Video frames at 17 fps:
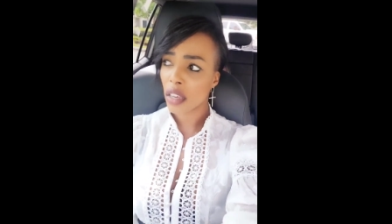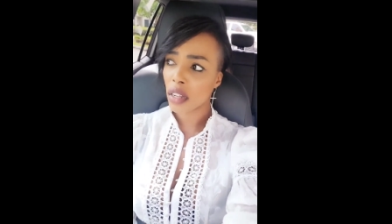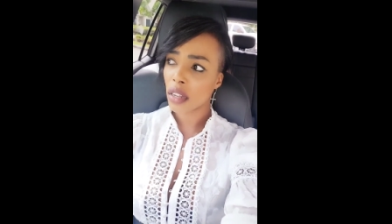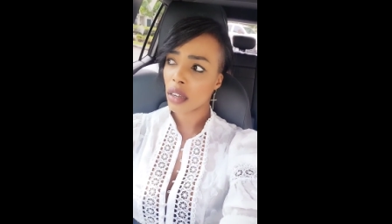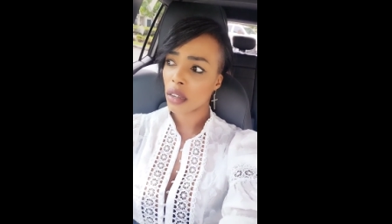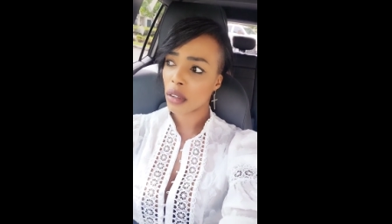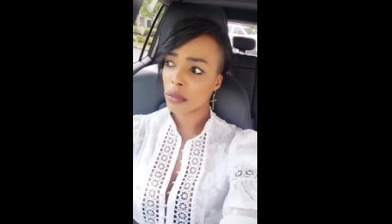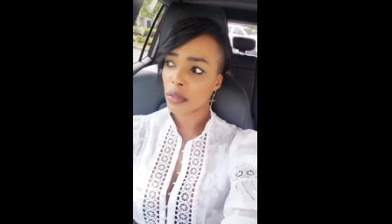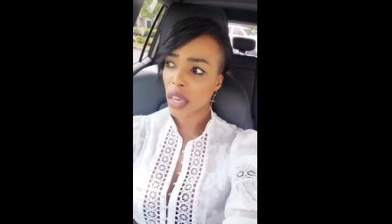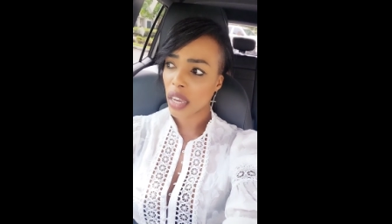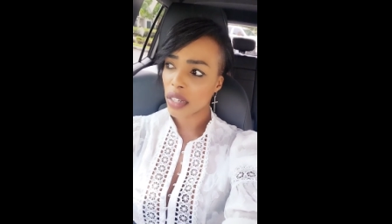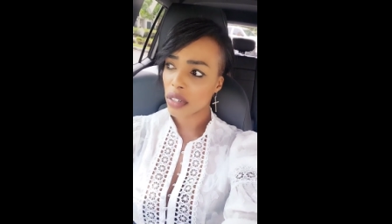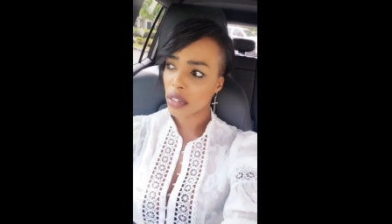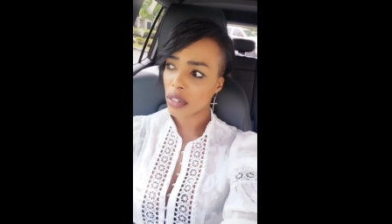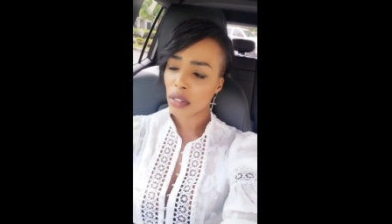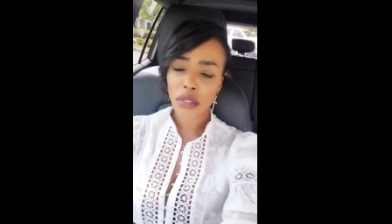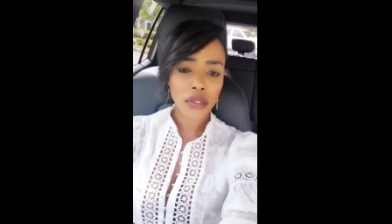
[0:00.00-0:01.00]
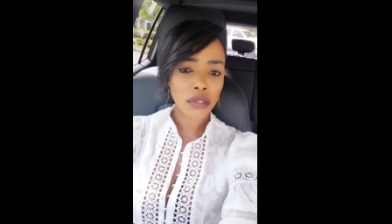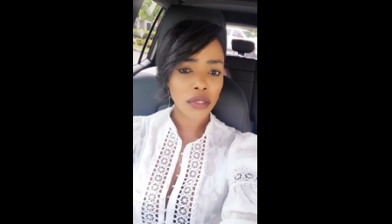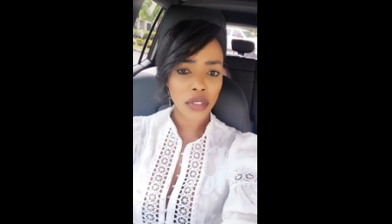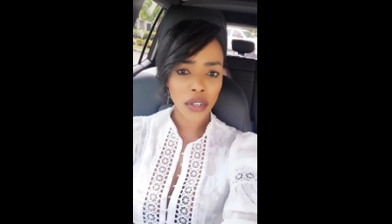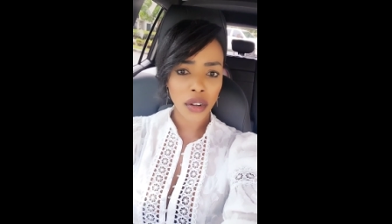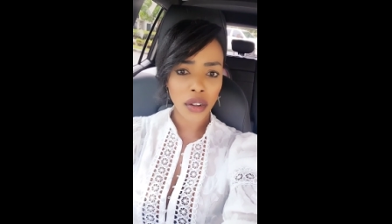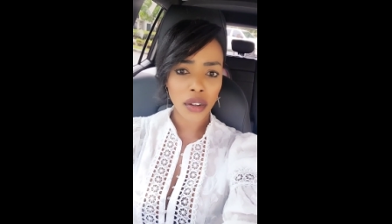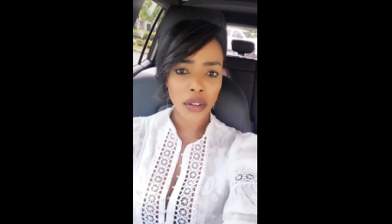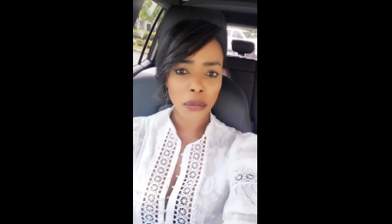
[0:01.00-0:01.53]
And um, I know
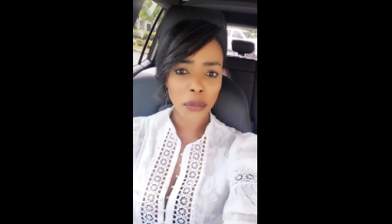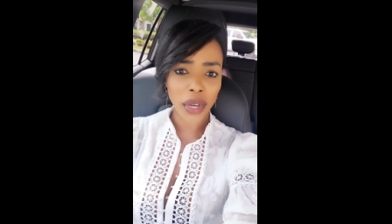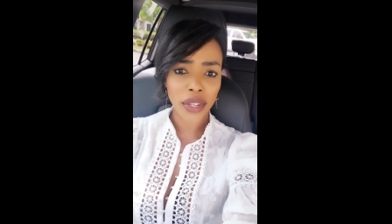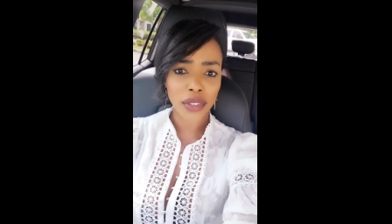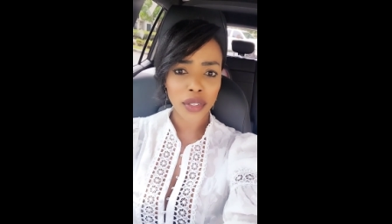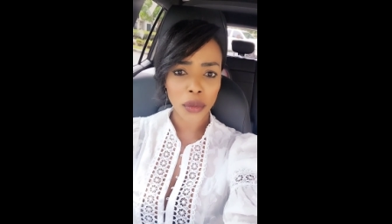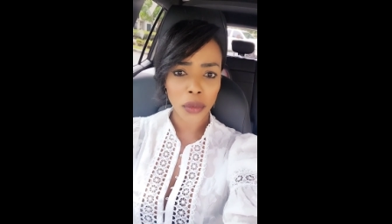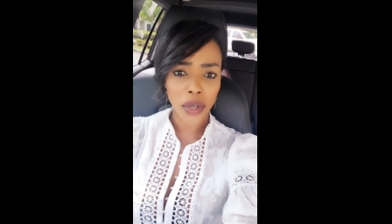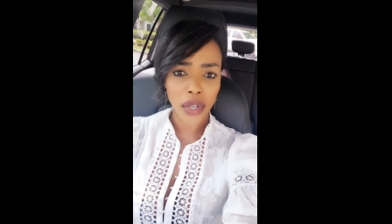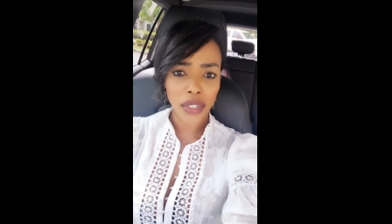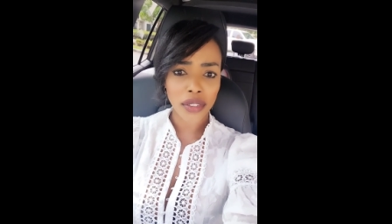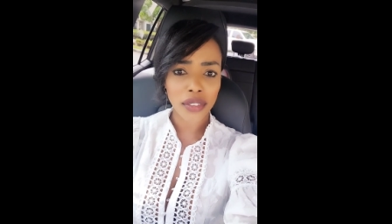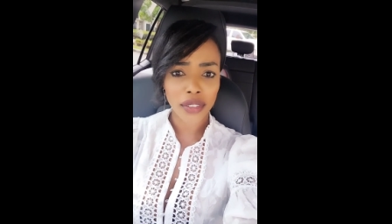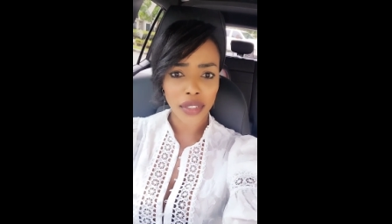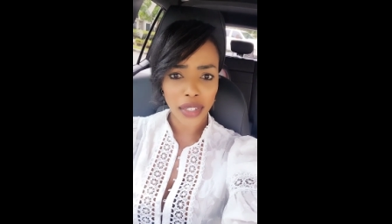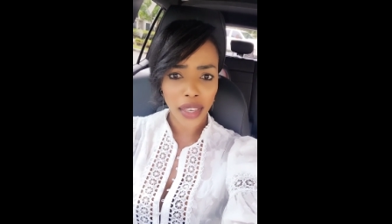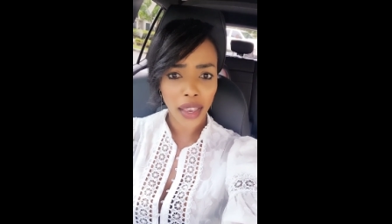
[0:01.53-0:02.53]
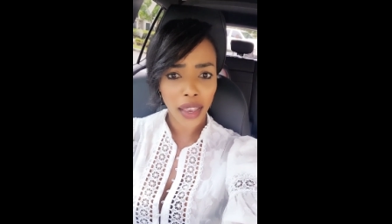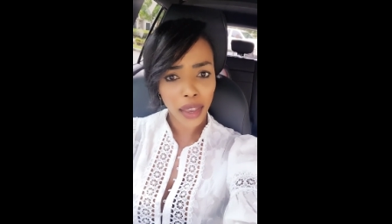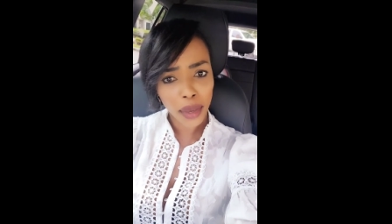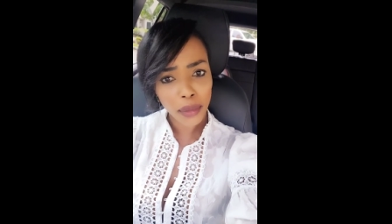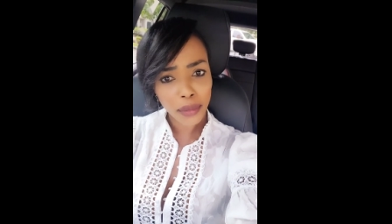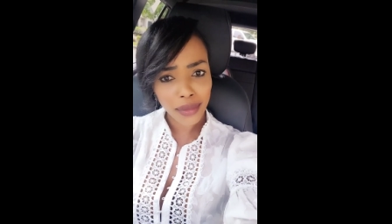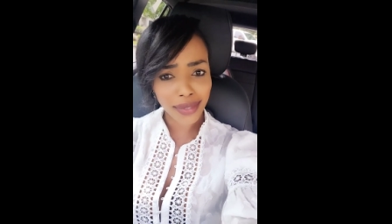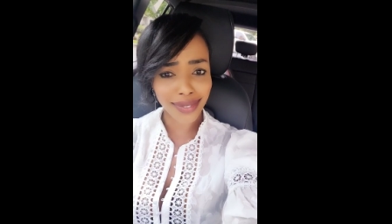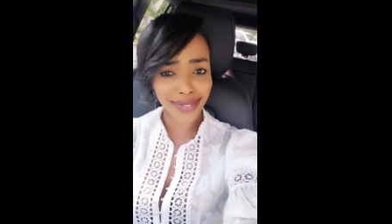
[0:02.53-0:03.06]
we're all about to watch the
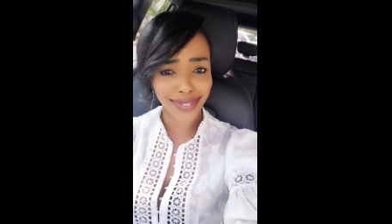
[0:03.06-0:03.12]
game.